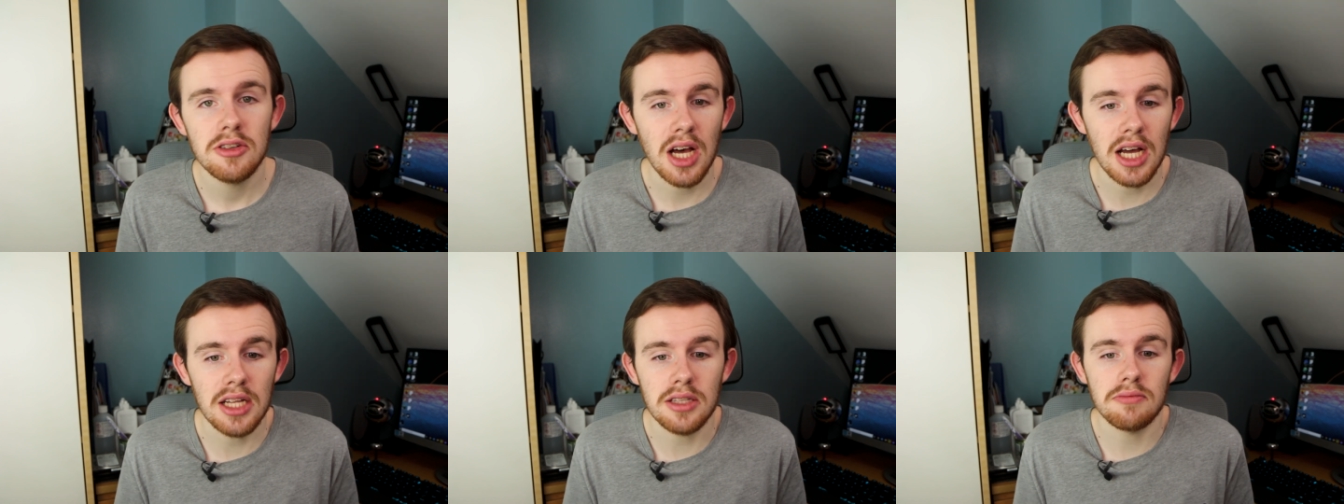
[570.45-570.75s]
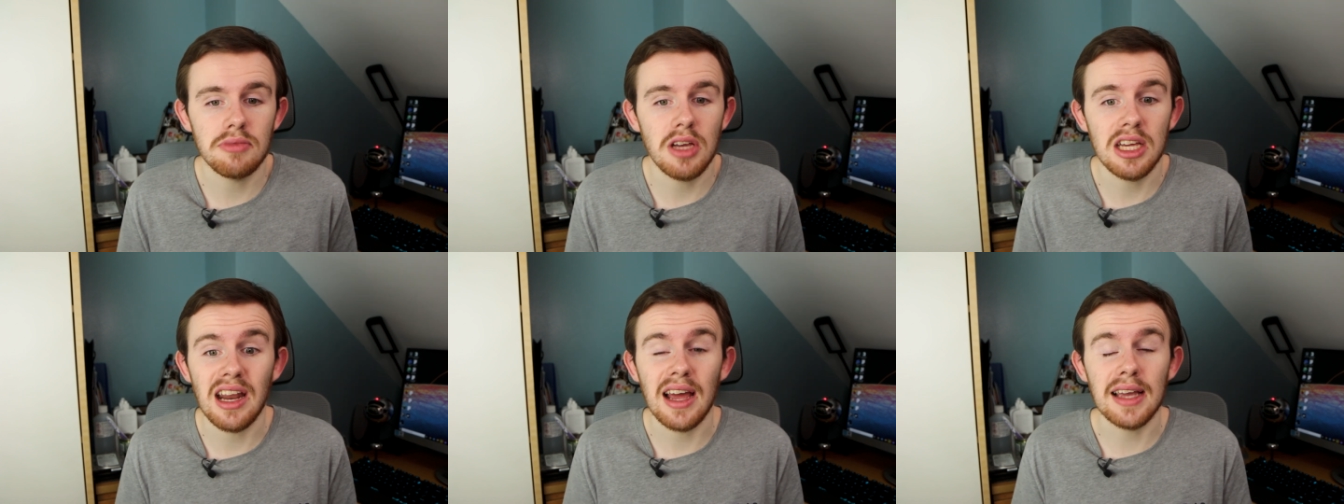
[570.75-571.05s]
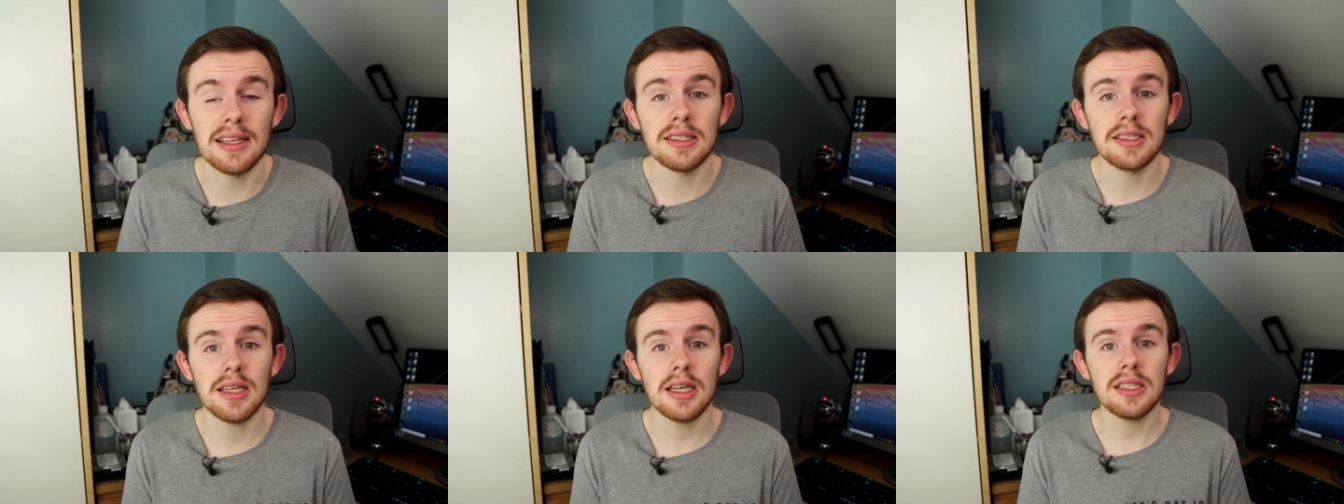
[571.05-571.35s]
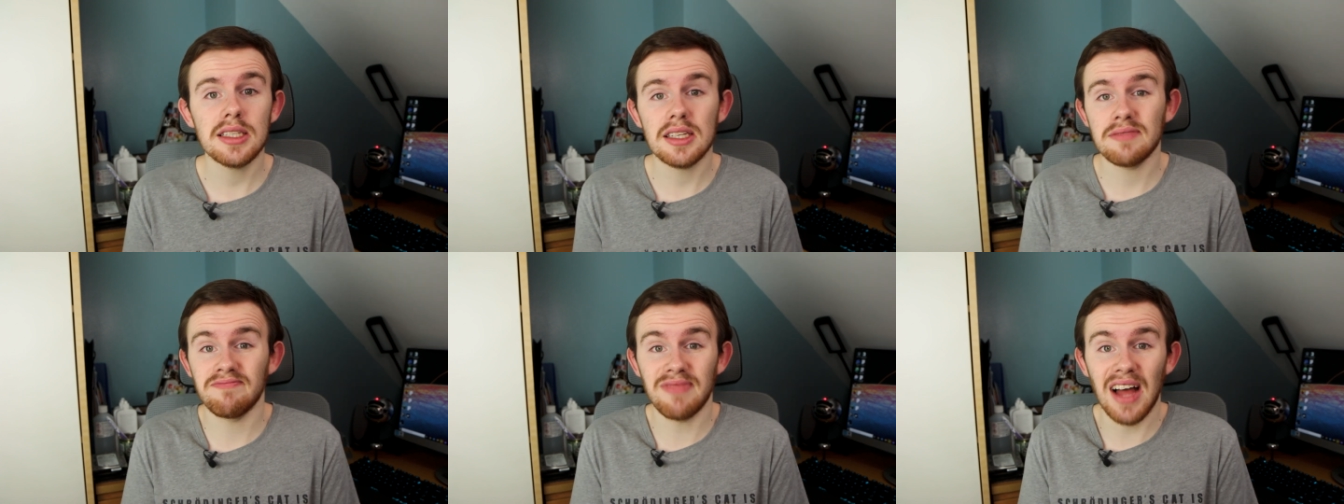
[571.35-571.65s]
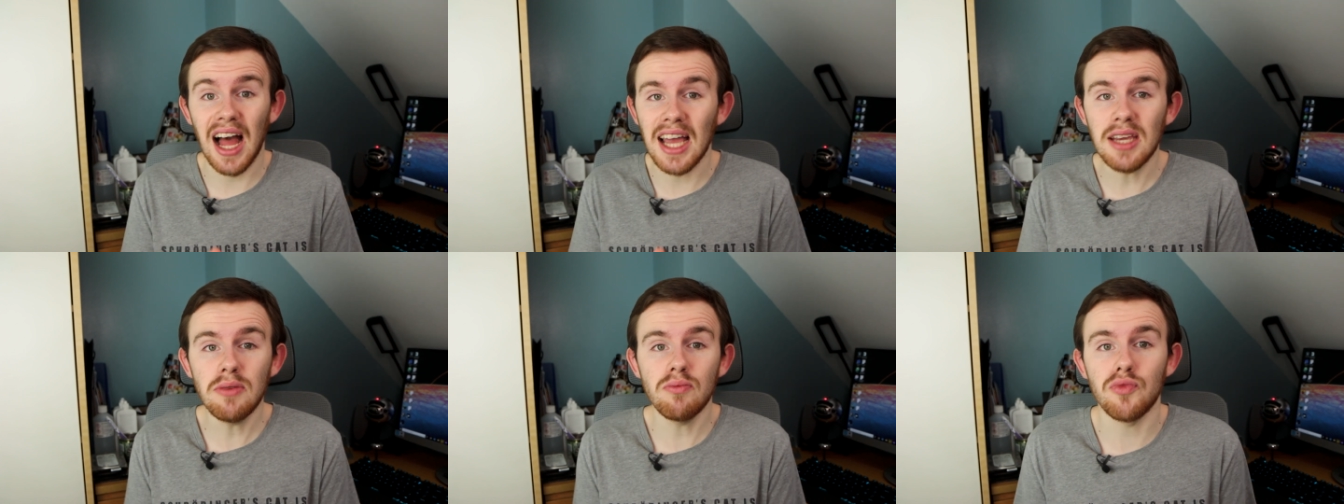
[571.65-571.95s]
And in hindsight,
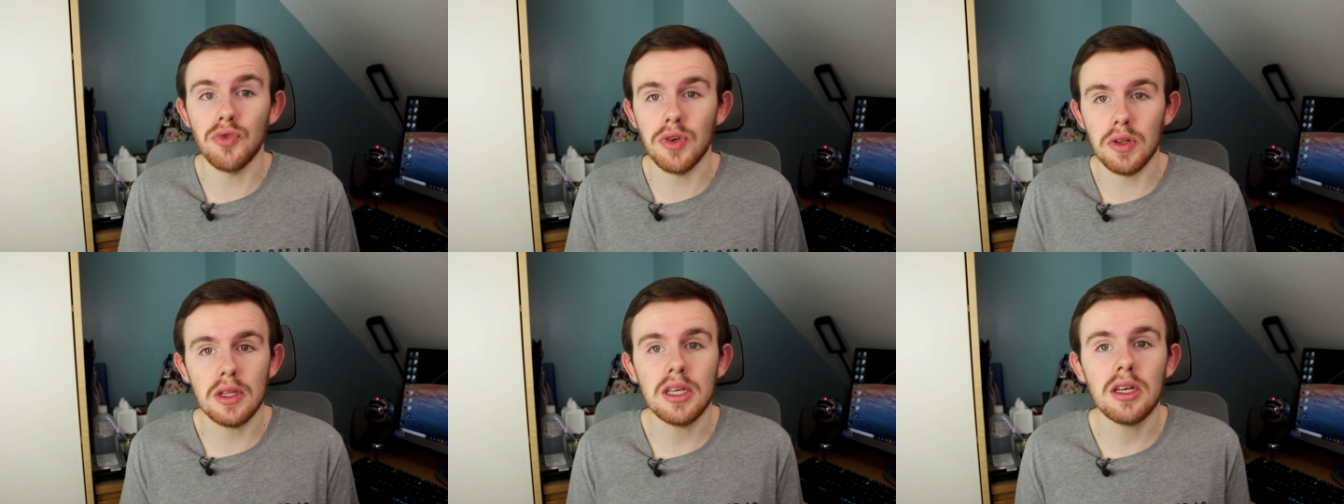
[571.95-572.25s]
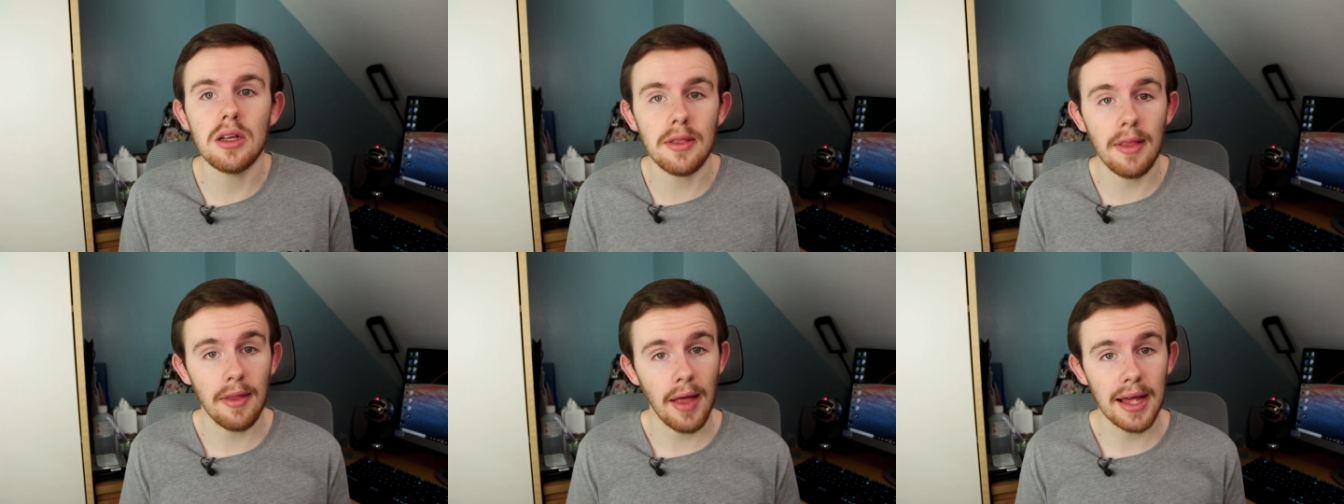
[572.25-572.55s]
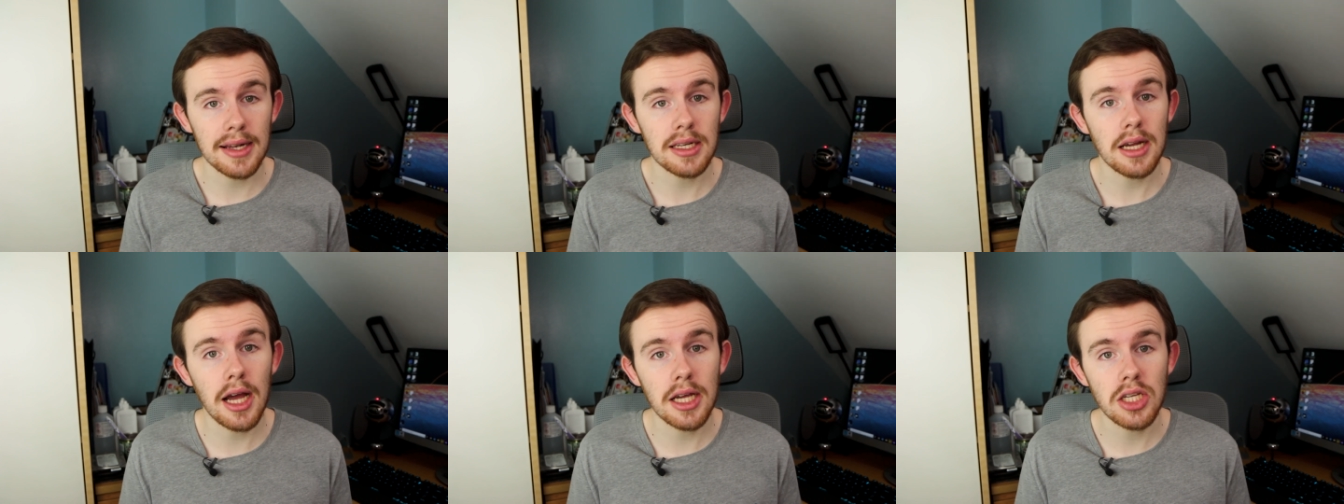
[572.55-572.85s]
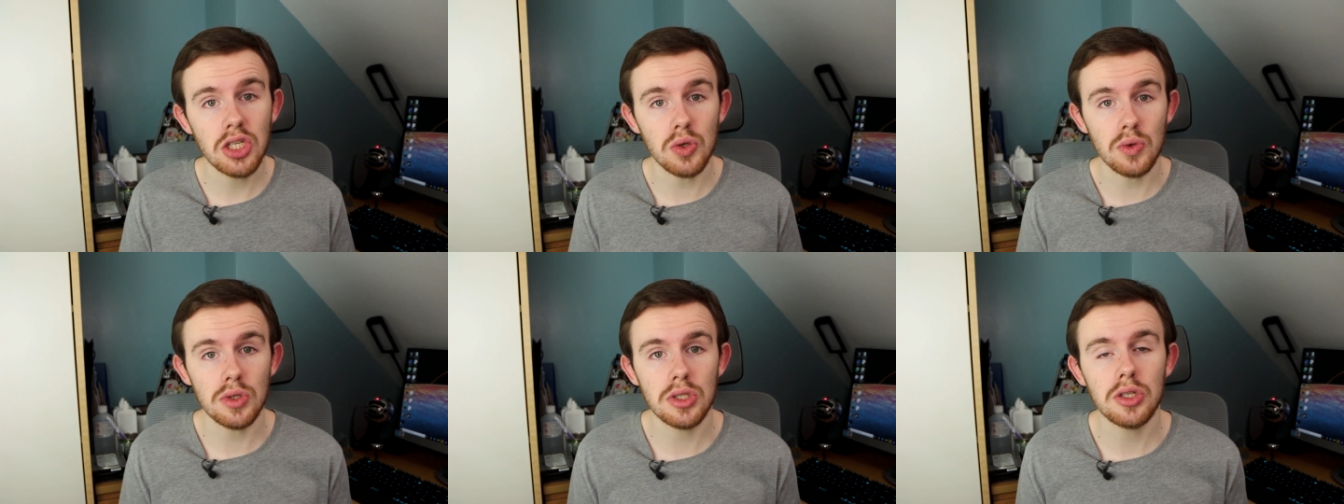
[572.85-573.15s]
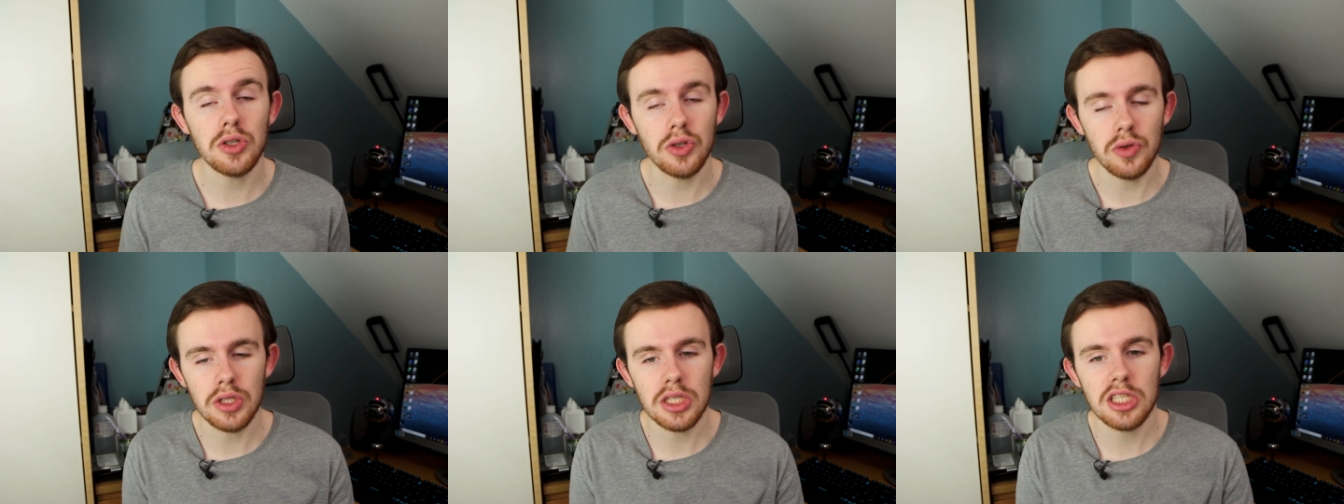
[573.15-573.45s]
I'm really glad I chose
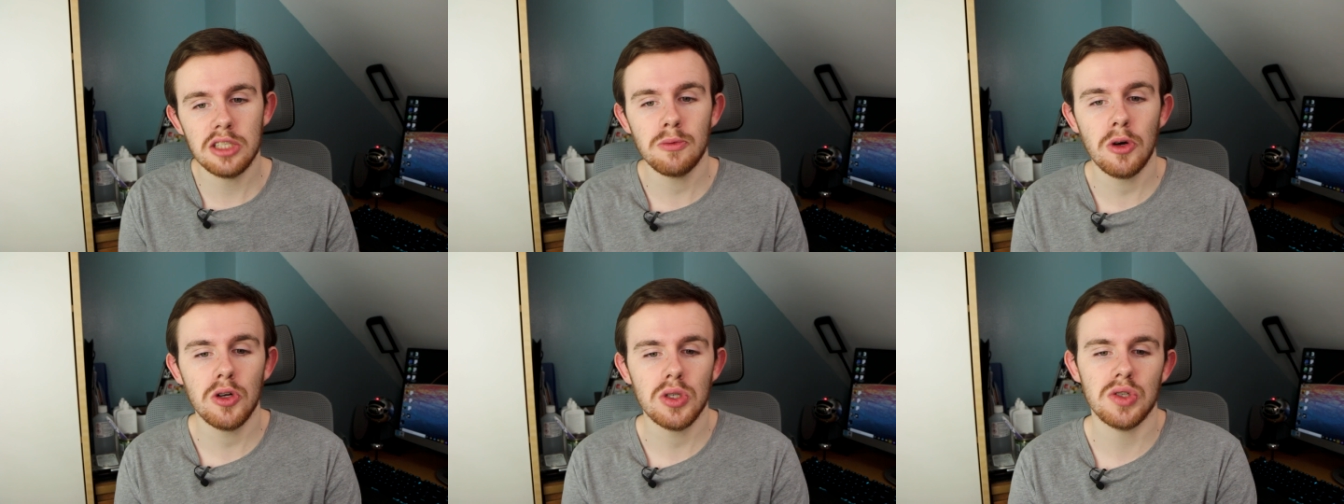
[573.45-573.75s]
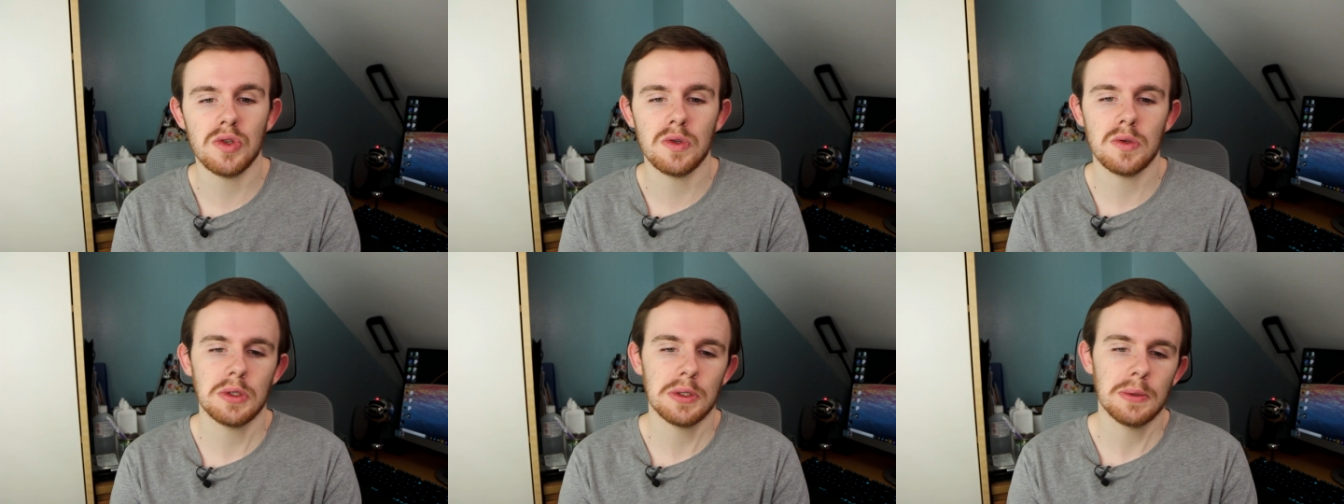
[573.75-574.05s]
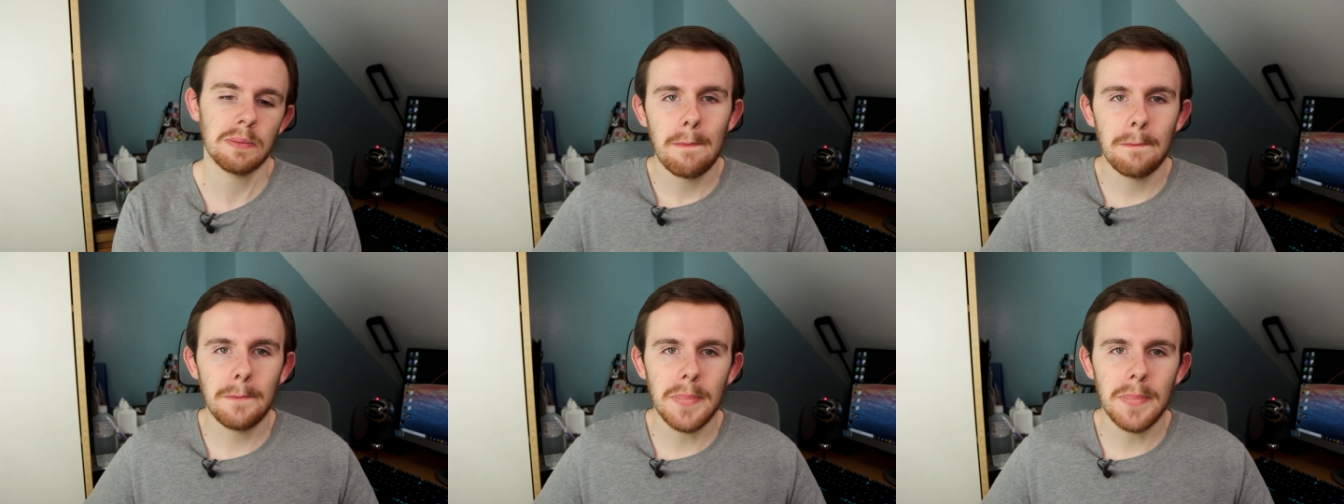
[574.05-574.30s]
to do these modules.